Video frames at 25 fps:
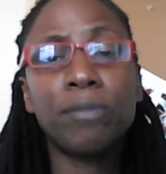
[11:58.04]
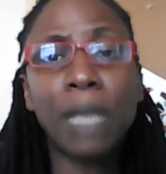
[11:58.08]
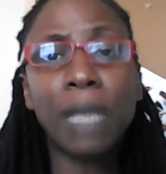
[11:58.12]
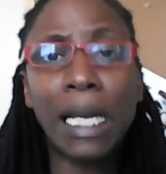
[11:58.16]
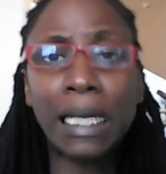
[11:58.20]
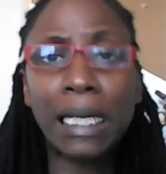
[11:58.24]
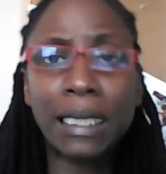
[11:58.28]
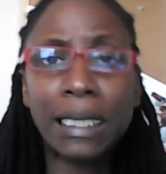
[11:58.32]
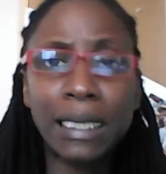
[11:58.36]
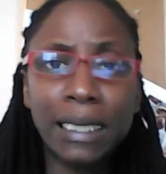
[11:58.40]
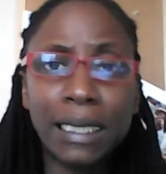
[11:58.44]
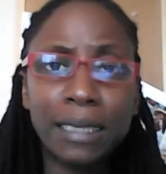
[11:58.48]

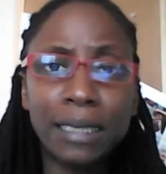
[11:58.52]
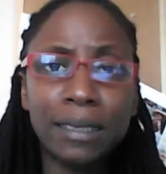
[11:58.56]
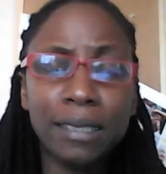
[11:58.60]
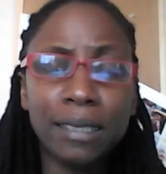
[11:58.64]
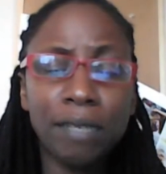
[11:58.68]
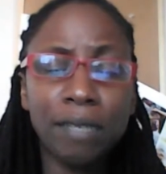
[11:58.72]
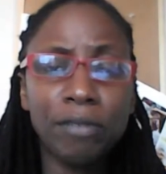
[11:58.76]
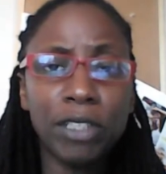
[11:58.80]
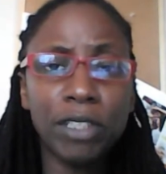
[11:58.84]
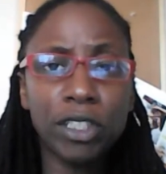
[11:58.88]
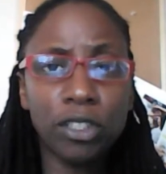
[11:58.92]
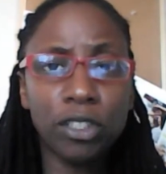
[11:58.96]
at least
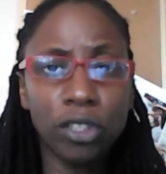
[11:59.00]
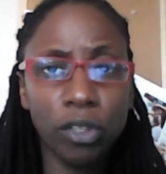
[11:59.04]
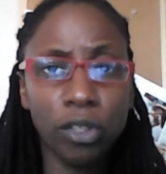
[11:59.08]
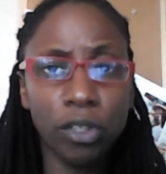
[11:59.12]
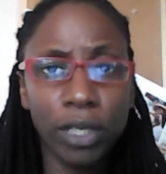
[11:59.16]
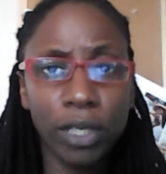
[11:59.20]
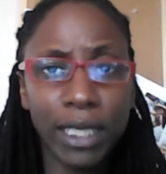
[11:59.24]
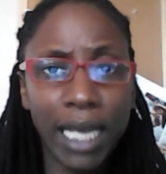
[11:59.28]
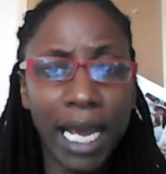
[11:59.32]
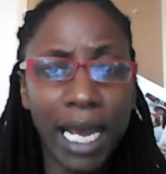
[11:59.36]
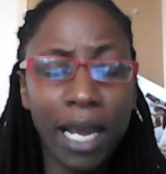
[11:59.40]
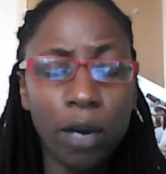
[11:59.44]
7 to
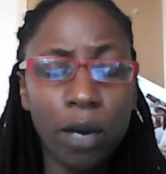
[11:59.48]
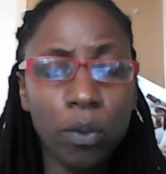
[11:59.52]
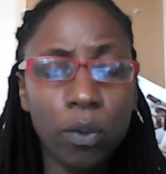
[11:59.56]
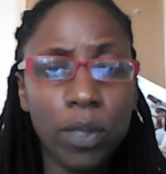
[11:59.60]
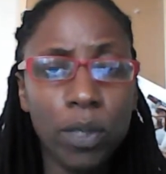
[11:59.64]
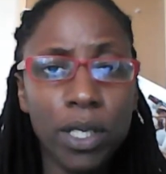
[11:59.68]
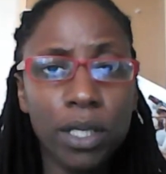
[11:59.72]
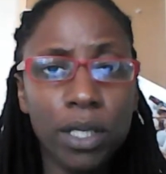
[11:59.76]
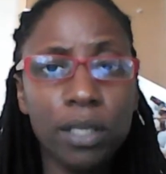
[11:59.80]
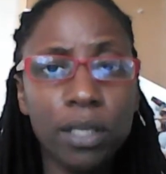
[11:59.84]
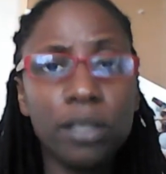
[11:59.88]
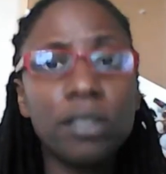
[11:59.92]
9
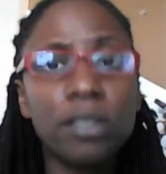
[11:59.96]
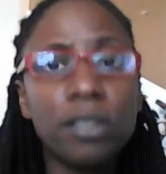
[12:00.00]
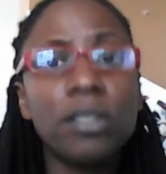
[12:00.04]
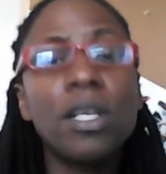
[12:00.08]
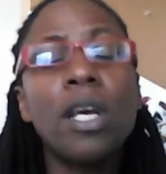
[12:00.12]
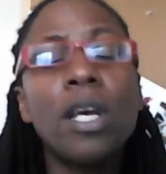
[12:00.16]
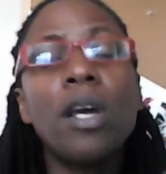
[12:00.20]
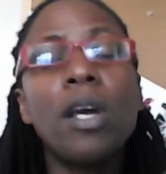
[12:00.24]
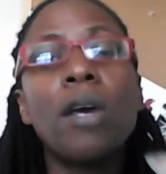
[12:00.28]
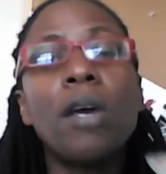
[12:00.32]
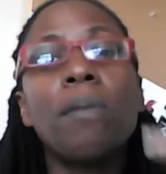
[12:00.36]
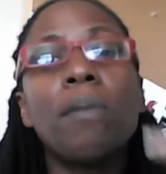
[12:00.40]
hours,
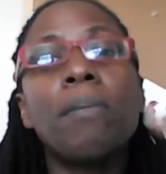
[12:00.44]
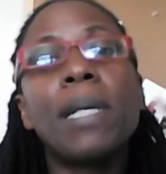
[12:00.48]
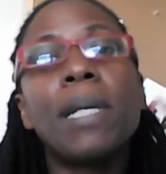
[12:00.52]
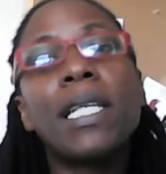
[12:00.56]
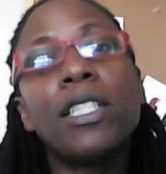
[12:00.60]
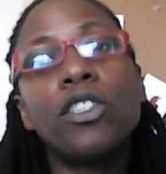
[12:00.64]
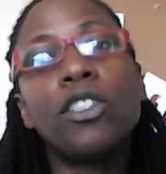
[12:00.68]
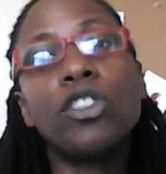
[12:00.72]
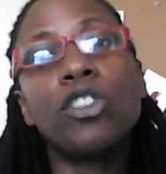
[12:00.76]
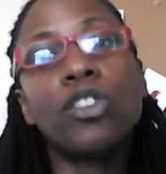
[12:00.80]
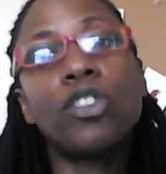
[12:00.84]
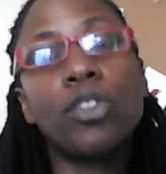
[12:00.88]

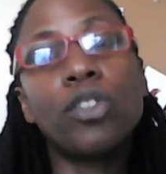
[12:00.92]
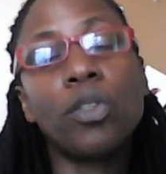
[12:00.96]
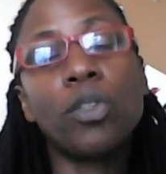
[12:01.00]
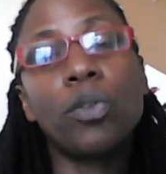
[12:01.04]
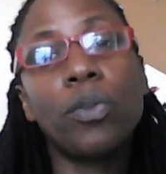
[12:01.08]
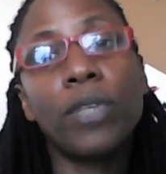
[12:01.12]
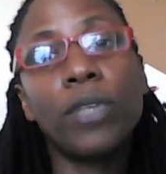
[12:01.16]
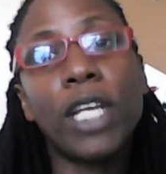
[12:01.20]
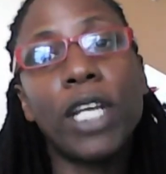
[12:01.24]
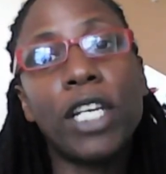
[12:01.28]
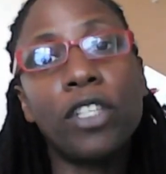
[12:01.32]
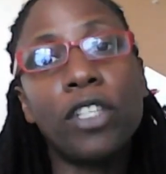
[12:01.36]
making
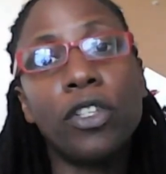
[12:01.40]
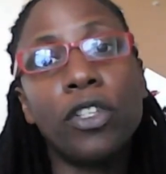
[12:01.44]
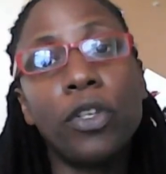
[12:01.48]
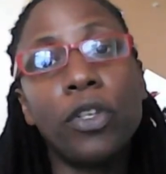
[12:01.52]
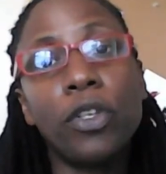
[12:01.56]
sure that